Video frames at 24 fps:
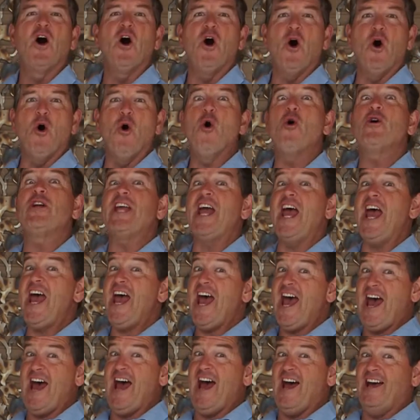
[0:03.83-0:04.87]
Oh
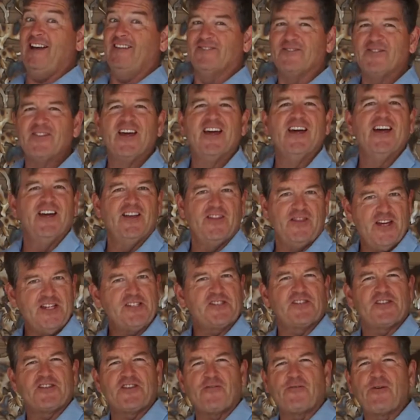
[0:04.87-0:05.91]
yeah! This
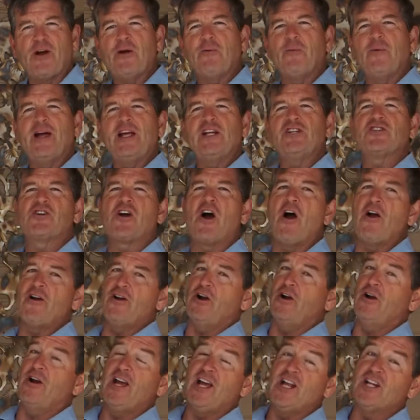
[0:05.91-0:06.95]
is the Front Range
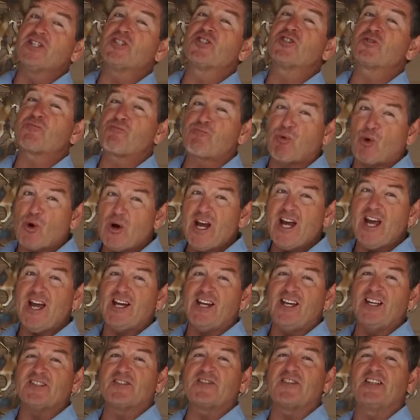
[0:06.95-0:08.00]
Gardener, and
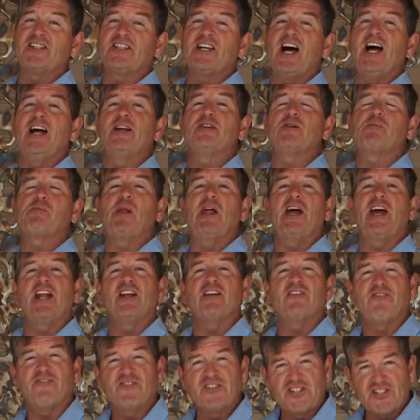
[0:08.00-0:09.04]
spring is the time to
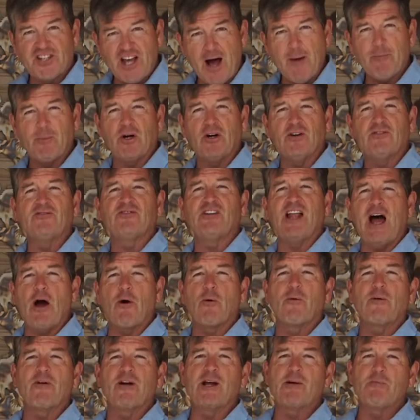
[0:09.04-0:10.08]
plant summer
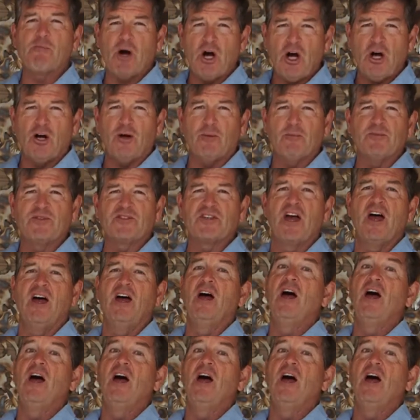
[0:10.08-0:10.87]
flowering bulbs.